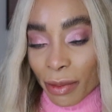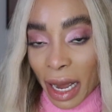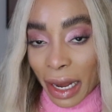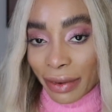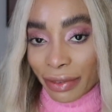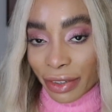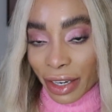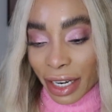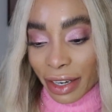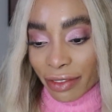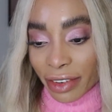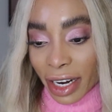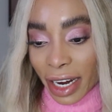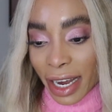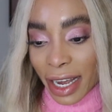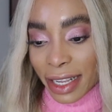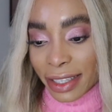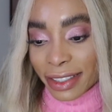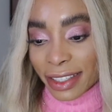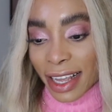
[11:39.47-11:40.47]
my
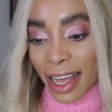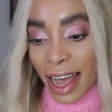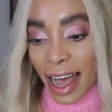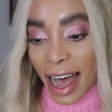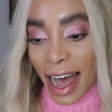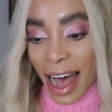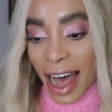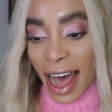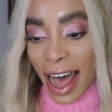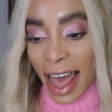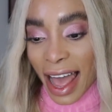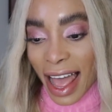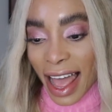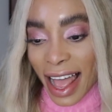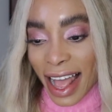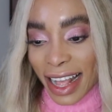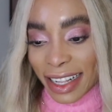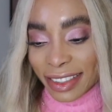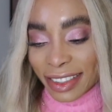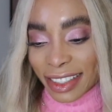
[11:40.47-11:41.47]
favorites.
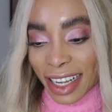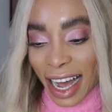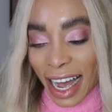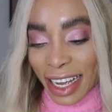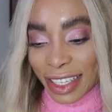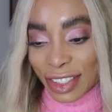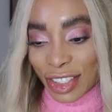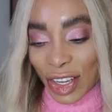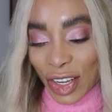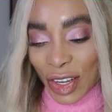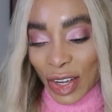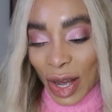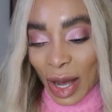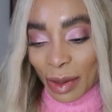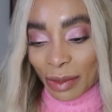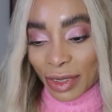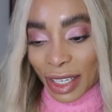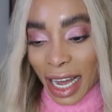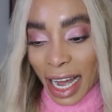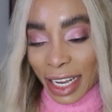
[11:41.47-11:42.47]
And I think
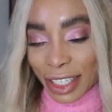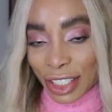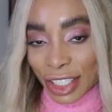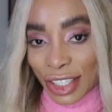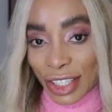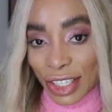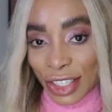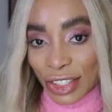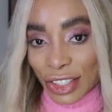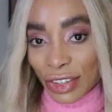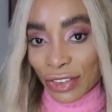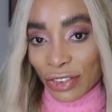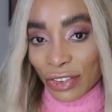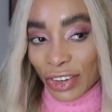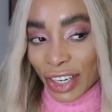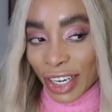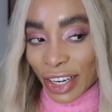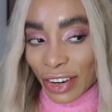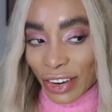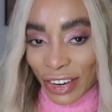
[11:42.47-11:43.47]
I just need to
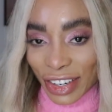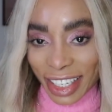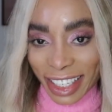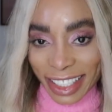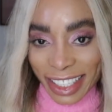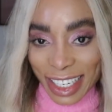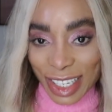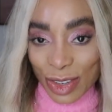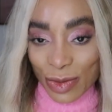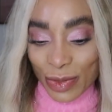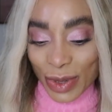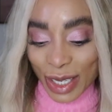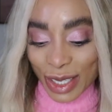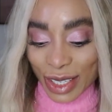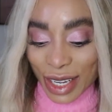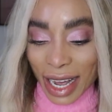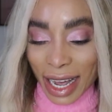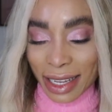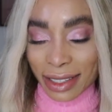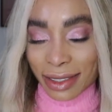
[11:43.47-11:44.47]
reorder this piece,
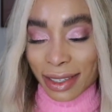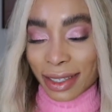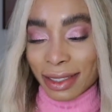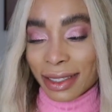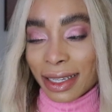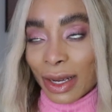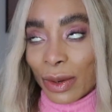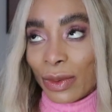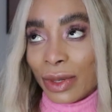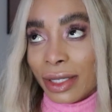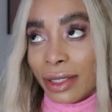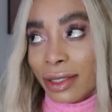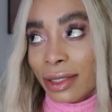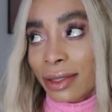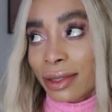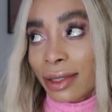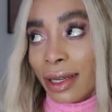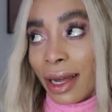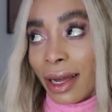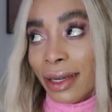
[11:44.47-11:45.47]
guys, because it was
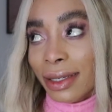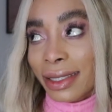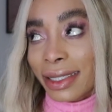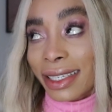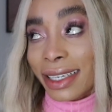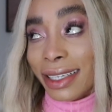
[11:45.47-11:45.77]
just like,